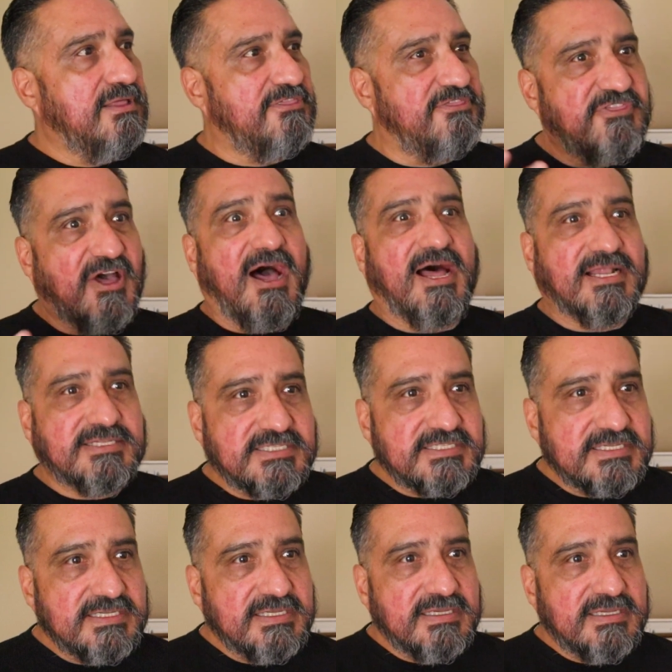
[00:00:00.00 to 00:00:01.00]

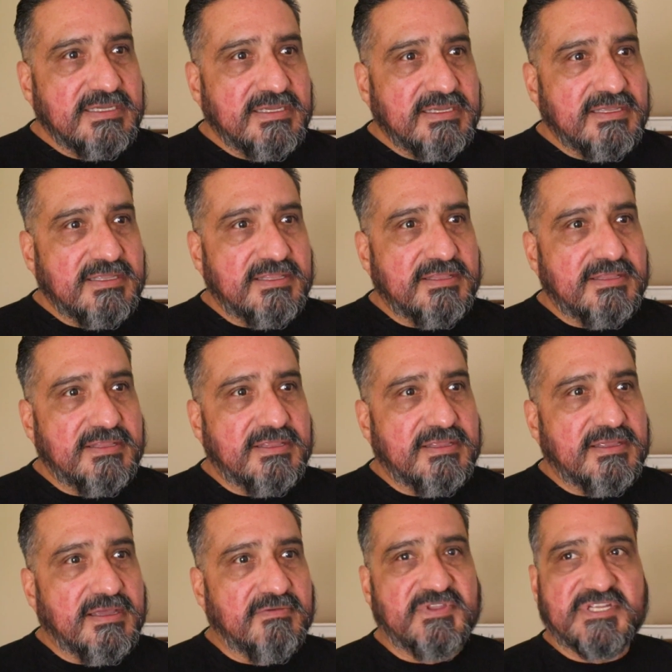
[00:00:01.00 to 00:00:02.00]
thoughts
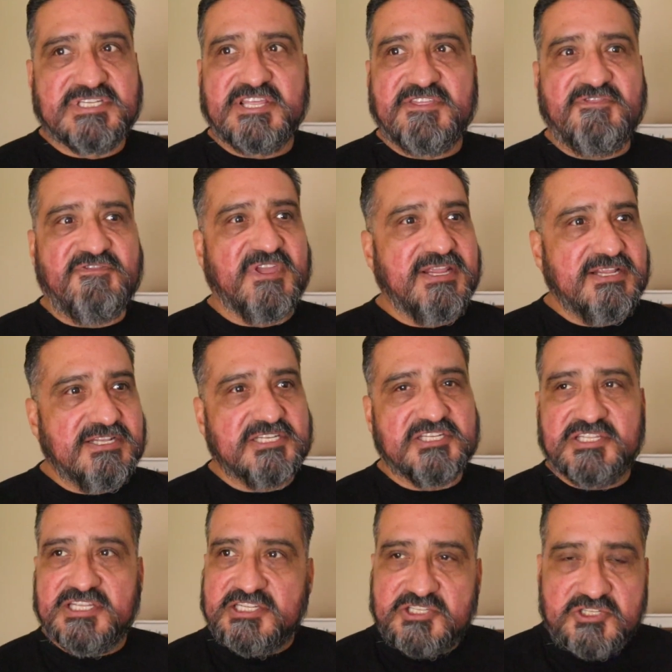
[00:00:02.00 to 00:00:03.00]
of
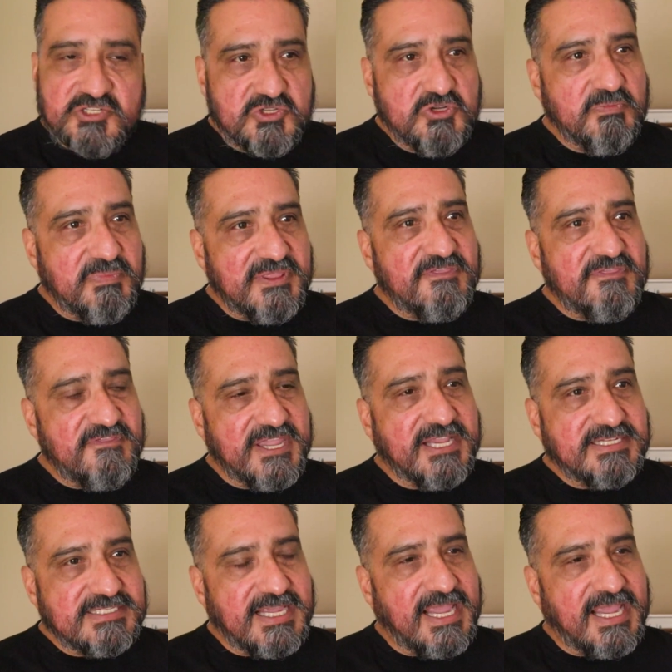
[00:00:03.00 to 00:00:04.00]
these stupid
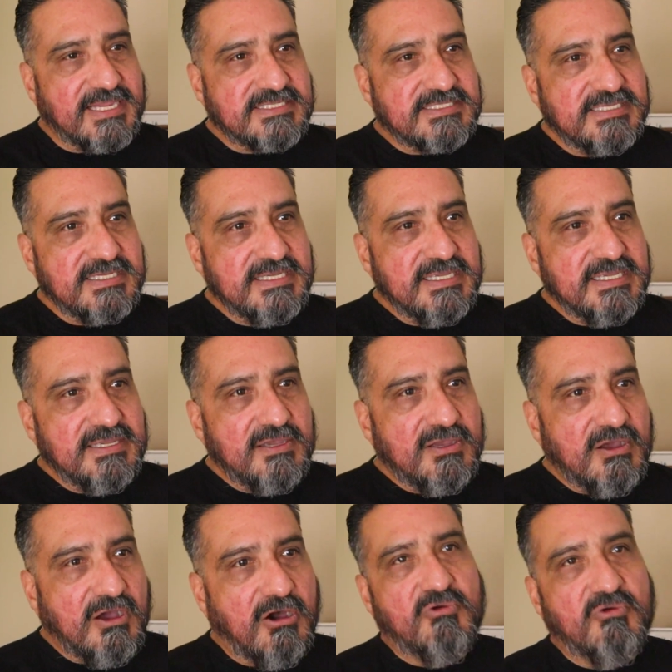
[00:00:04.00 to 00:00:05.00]
think tanks.
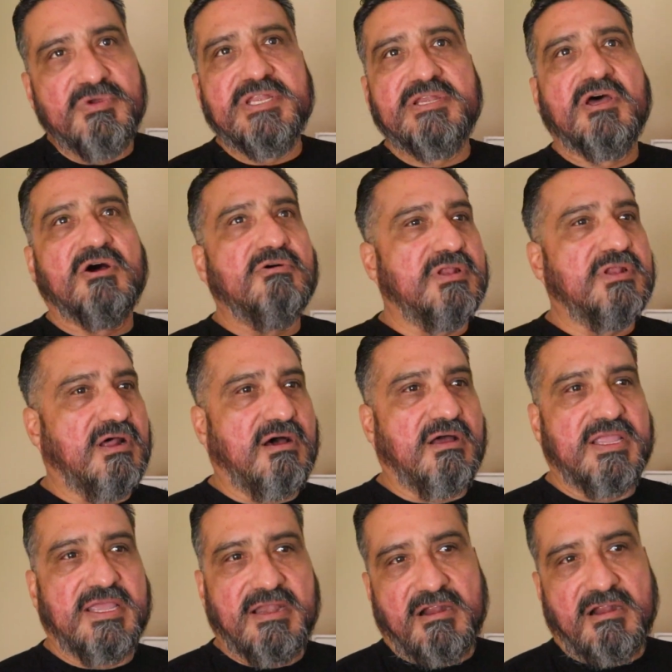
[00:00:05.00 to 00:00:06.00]
Oh, we know it
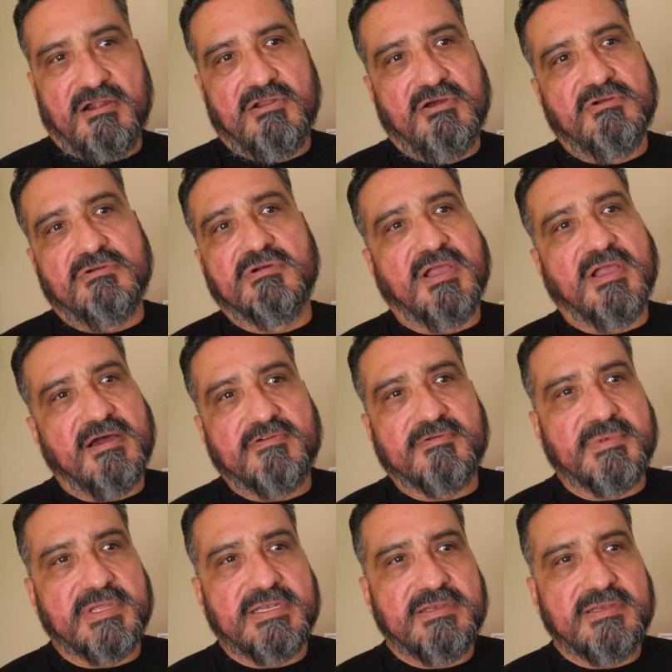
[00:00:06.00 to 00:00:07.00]
all in our local
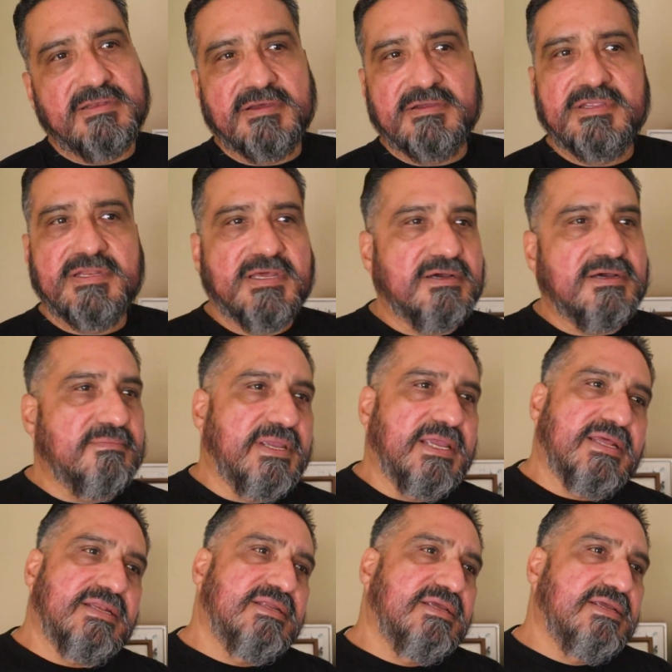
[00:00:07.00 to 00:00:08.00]
government. No, you don't,
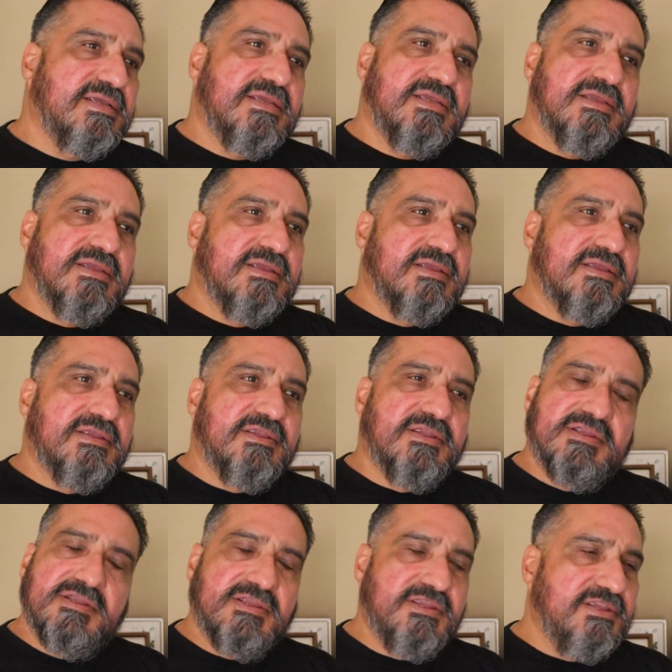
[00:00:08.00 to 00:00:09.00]
man.
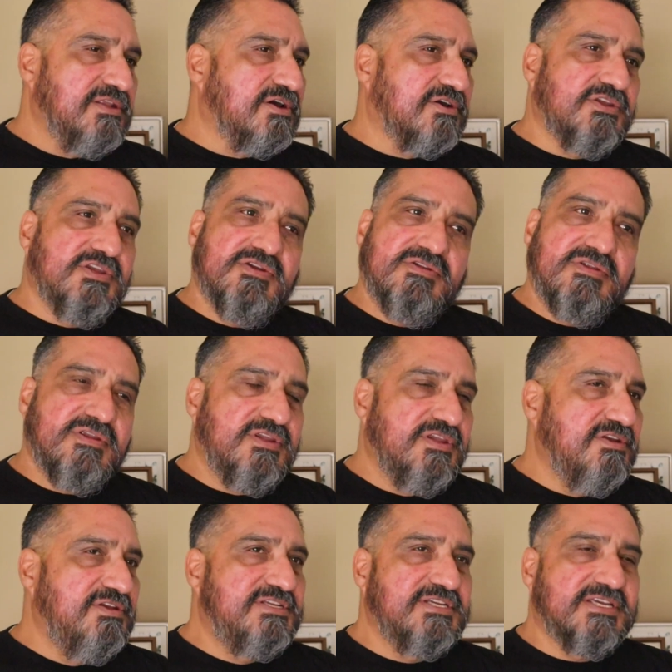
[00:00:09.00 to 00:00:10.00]
You know, you
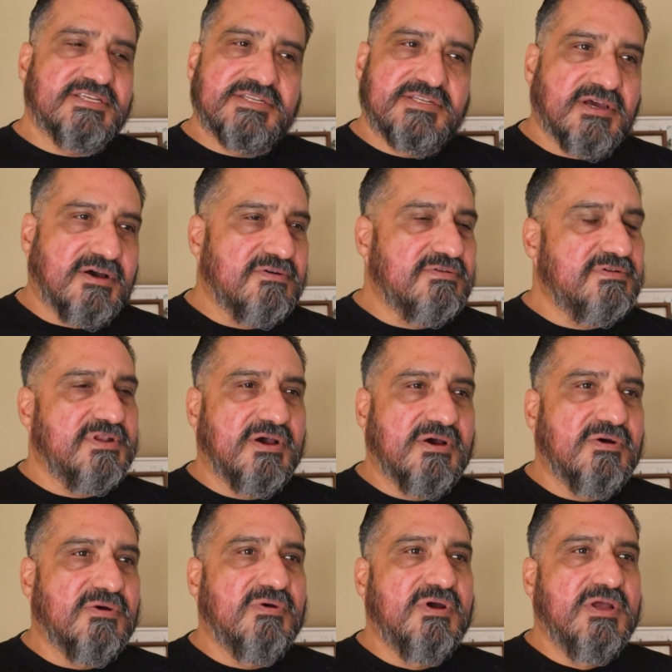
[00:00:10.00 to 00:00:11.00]
just don't
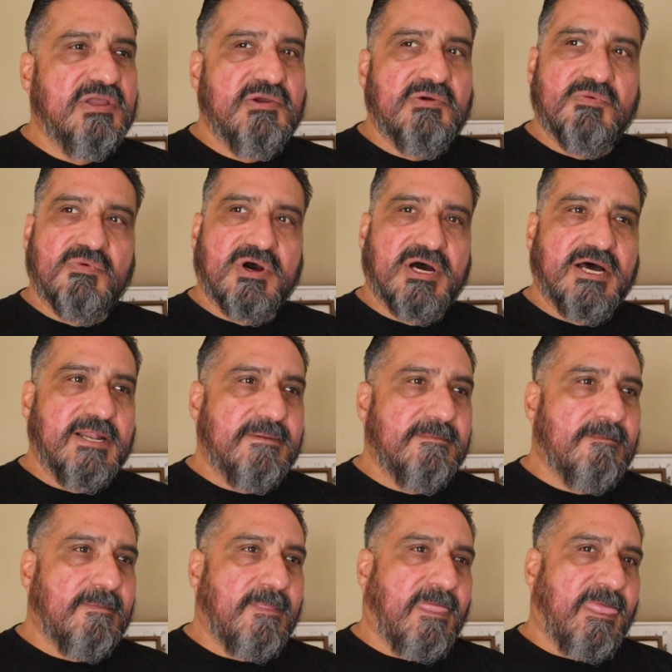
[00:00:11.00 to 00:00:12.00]
know what